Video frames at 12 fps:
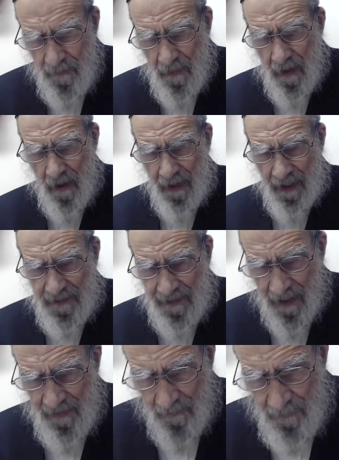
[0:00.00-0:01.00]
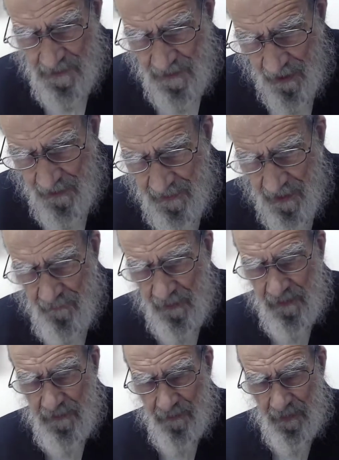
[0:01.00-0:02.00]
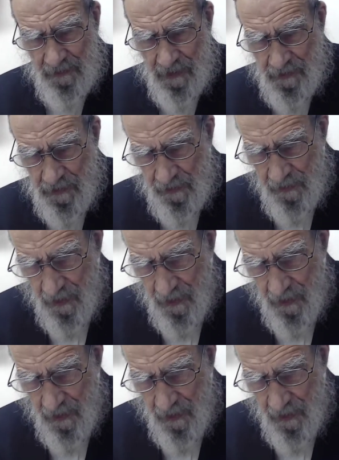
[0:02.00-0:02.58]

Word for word: All right, now that we started here, we'll, we'll just